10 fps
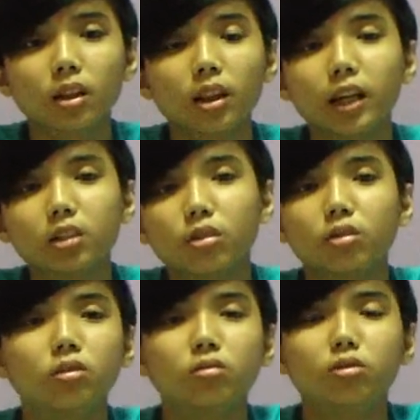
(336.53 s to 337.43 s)
likes on
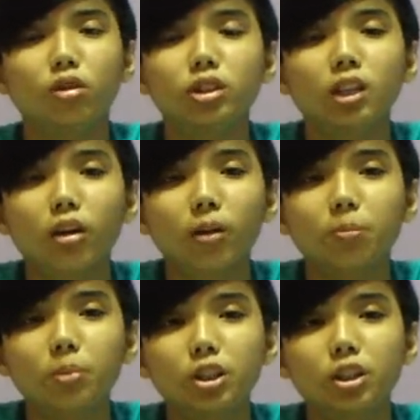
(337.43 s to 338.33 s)
your Instagram
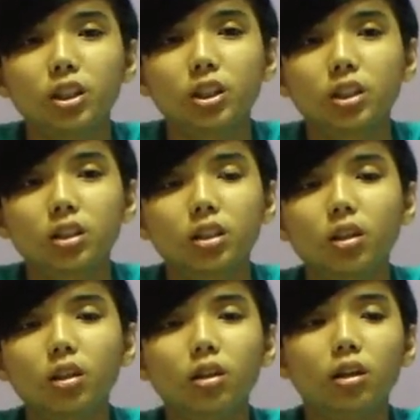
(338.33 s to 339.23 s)
pictures
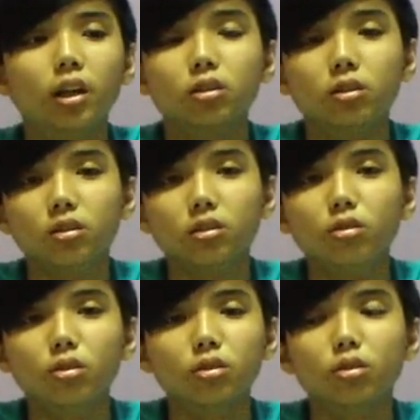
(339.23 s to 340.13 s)
and, you
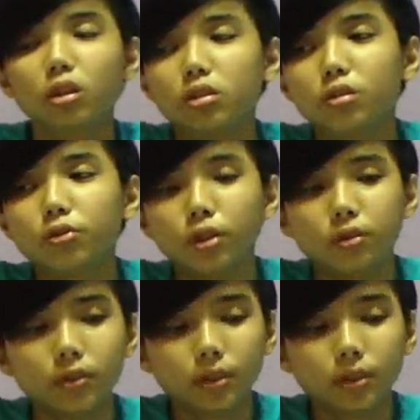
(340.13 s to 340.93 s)
know, so on and so forth.